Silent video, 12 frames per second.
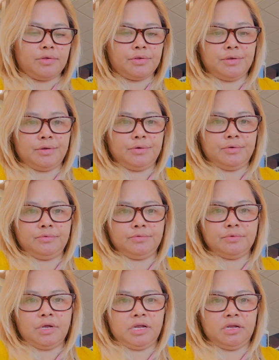
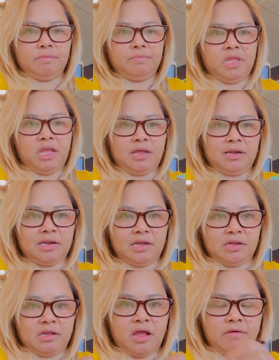So and
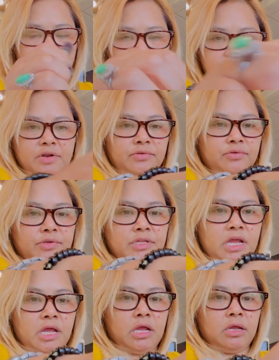I found out
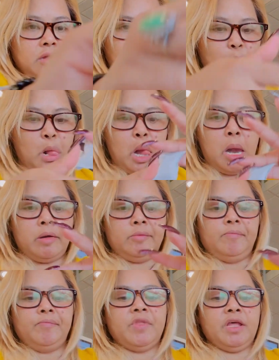today
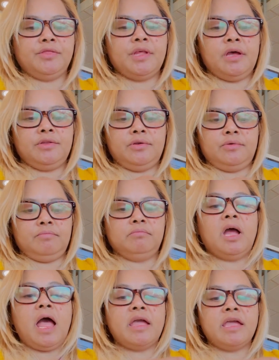that
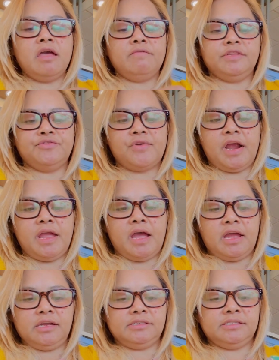I have a dry
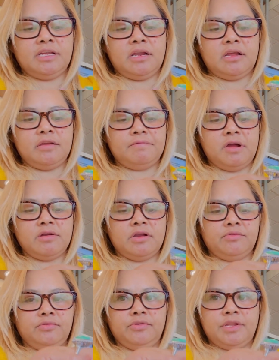eyes, and I found
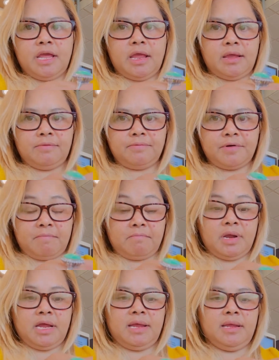out today
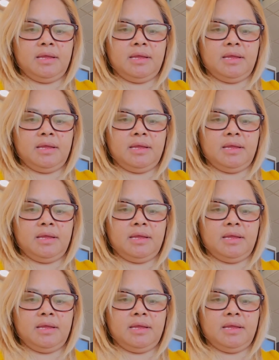from my